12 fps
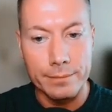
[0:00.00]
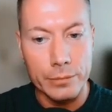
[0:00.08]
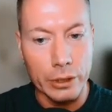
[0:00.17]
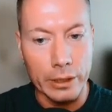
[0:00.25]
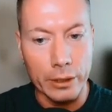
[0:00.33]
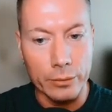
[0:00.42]

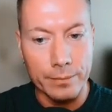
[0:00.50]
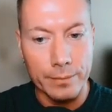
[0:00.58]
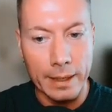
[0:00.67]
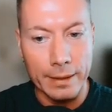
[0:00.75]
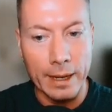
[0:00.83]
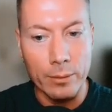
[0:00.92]
you know,
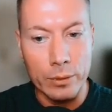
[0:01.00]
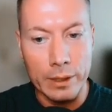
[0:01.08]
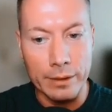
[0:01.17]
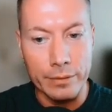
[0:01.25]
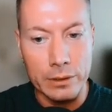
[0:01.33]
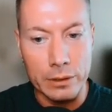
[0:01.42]
and that will
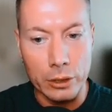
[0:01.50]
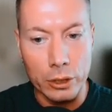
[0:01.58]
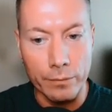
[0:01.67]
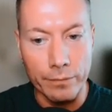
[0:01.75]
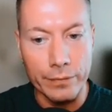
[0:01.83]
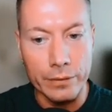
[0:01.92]
give us the
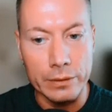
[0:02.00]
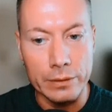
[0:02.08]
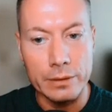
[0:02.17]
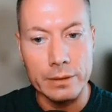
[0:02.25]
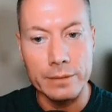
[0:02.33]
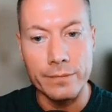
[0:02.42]

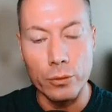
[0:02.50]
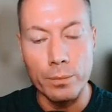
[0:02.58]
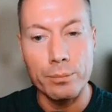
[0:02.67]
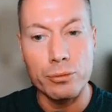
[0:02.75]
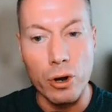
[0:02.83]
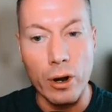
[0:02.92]
confidence
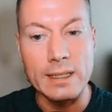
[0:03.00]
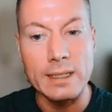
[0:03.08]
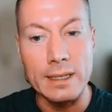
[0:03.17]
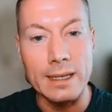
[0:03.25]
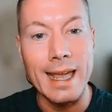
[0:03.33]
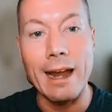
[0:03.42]
for price
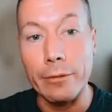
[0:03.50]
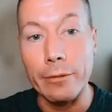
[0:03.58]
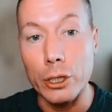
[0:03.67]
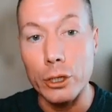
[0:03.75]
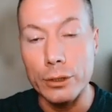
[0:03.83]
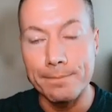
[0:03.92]
to
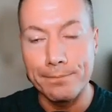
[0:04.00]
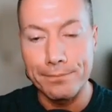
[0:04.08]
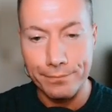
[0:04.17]
carry on.